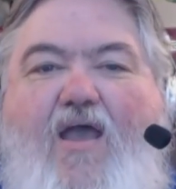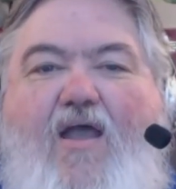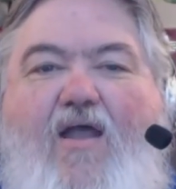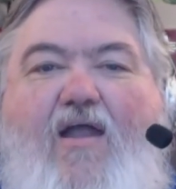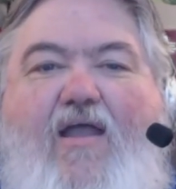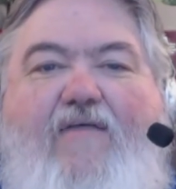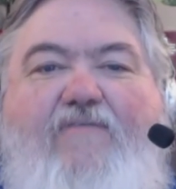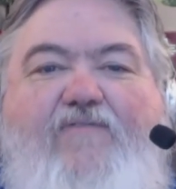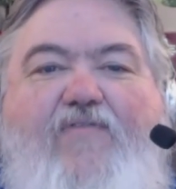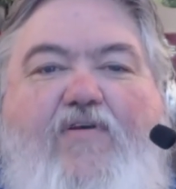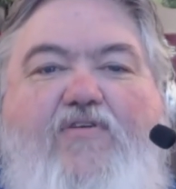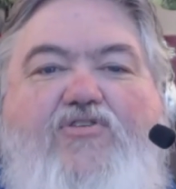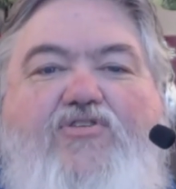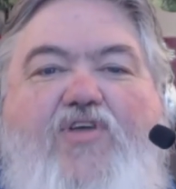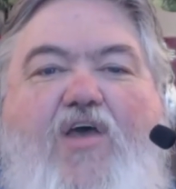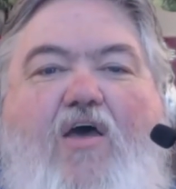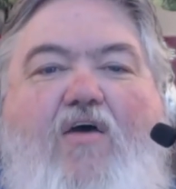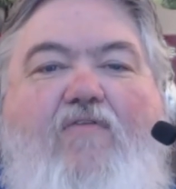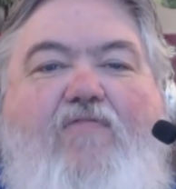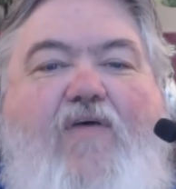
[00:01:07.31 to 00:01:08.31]
All right, first
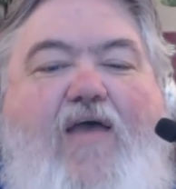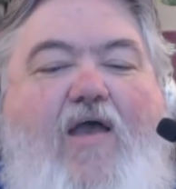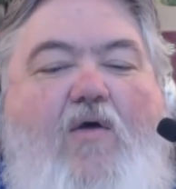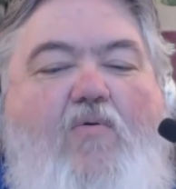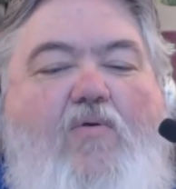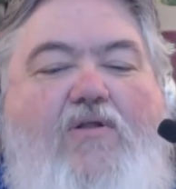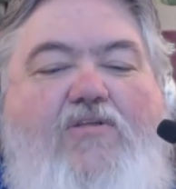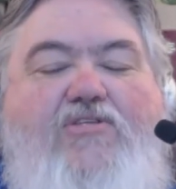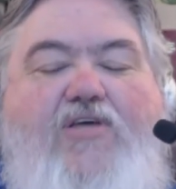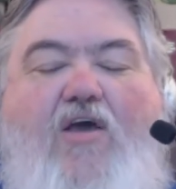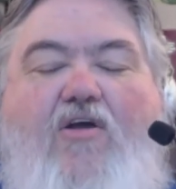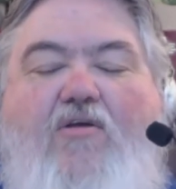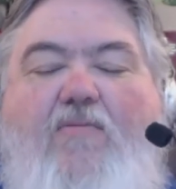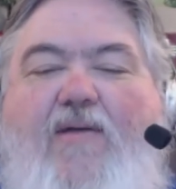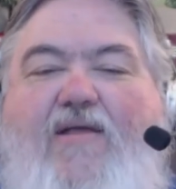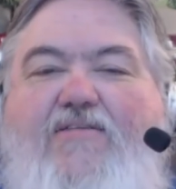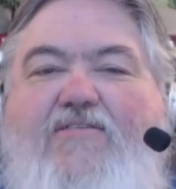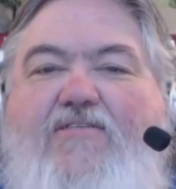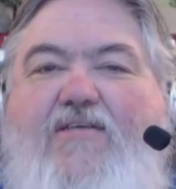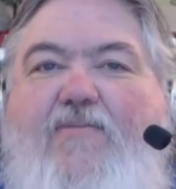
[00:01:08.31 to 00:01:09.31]
off, I want to talk
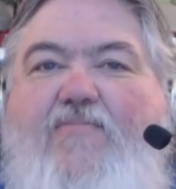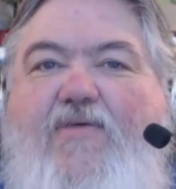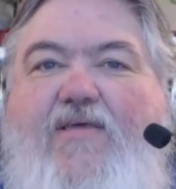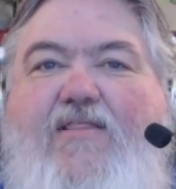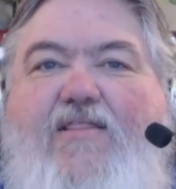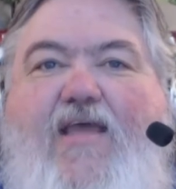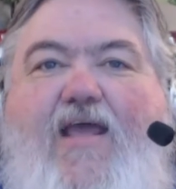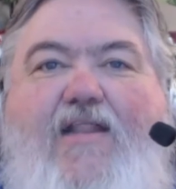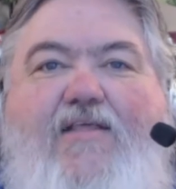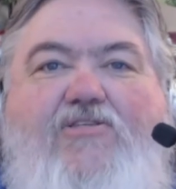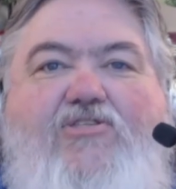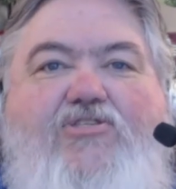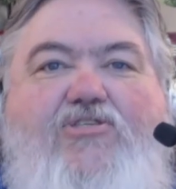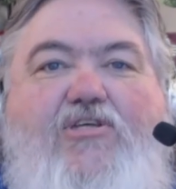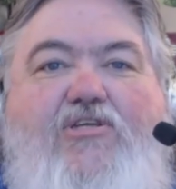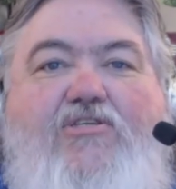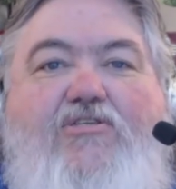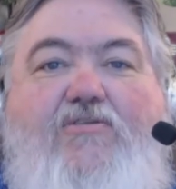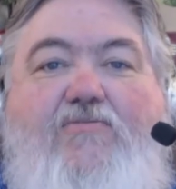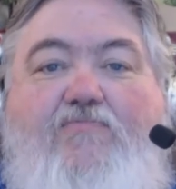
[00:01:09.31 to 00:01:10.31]
about something that is
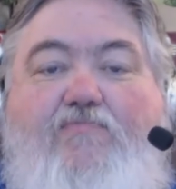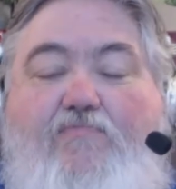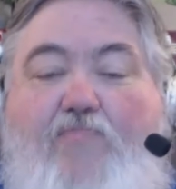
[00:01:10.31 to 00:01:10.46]
just